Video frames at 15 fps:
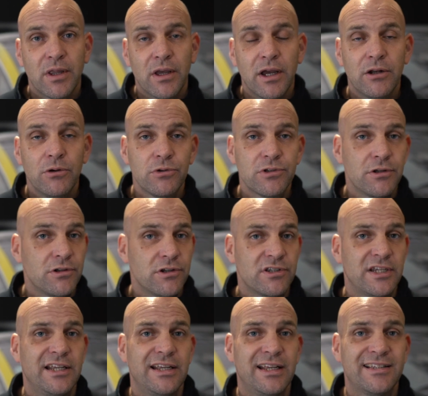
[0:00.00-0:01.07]
and also
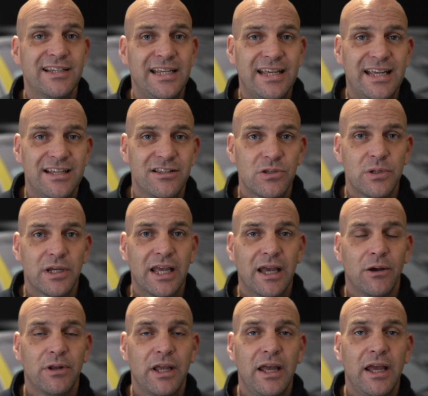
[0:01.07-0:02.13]
doesn't take into
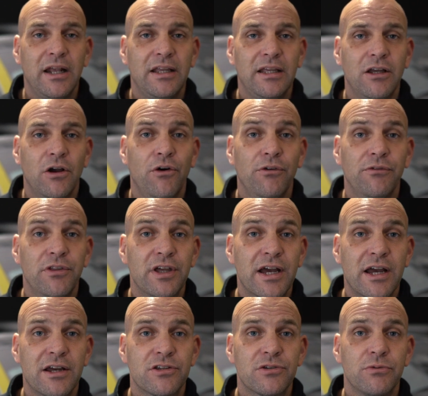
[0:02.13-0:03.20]
account any of the
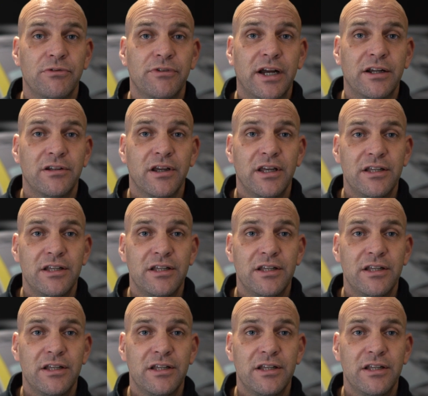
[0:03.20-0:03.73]
hassle factor.